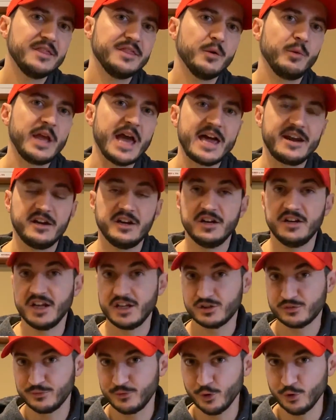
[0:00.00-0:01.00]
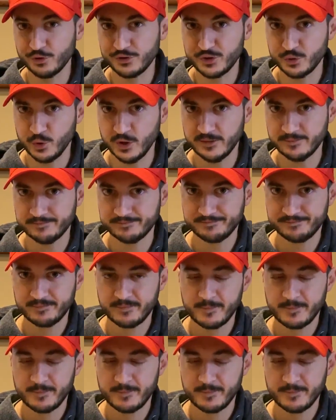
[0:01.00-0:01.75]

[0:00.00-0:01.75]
Then we added a nice fold to it.